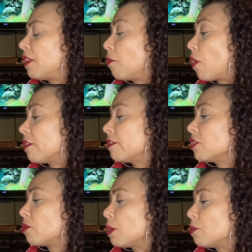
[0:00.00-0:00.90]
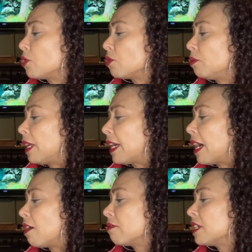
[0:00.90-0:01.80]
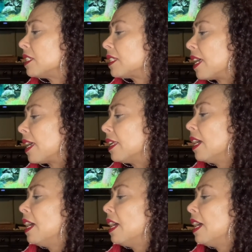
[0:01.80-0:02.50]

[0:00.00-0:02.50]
They want to retreat with you, like I already said.